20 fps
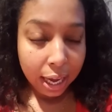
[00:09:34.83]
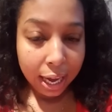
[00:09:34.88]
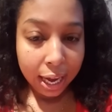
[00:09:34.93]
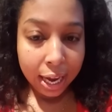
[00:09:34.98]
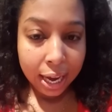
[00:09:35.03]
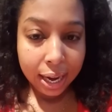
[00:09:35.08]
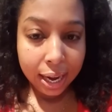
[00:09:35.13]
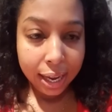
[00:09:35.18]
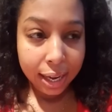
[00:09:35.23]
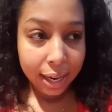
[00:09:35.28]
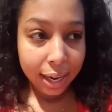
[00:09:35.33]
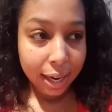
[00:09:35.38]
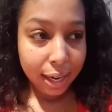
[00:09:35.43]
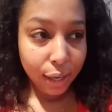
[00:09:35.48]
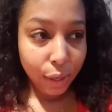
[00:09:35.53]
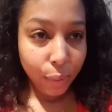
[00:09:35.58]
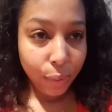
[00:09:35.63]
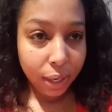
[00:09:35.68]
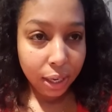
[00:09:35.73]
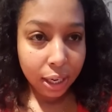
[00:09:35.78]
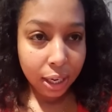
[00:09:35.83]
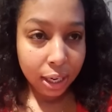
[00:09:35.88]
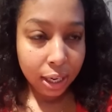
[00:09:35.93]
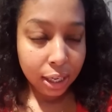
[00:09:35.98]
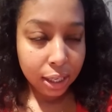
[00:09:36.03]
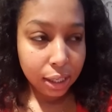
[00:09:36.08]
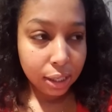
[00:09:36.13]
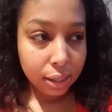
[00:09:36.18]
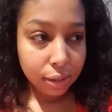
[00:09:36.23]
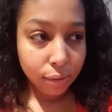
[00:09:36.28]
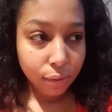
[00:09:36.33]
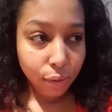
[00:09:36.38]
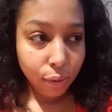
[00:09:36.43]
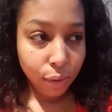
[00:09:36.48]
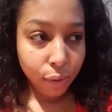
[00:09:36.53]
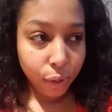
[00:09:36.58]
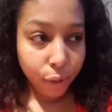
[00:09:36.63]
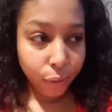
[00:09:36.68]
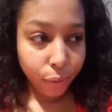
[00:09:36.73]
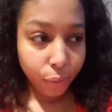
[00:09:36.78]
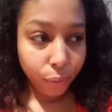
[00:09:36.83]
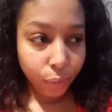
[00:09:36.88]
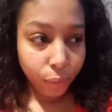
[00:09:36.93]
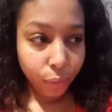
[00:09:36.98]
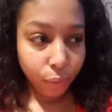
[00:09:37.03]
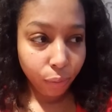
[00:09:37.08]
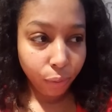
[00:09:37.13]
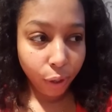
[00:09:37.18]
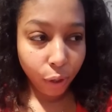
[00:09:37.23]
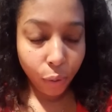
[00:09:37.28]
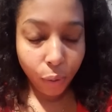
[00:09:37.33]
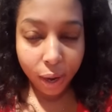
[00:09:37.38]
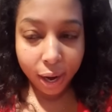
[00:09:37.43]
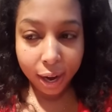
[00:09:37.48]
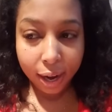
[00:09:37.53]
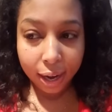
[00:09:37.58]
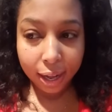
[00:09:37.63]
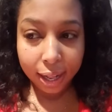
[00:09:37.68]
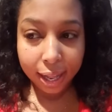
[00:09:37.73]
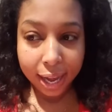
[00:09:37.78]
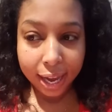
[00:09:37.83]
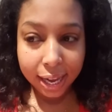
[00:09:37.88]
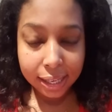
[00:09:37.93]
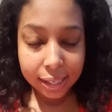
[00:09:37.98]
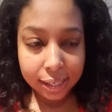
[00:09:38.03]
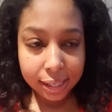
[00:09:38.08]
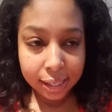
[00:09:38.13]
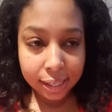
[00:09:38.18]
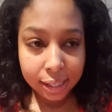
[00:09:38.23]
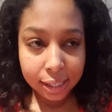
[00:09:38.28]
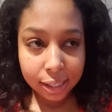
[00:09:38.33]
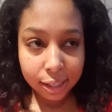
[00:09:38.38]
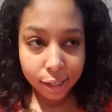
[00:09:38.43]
and I didn't do any of these, you know, required classes.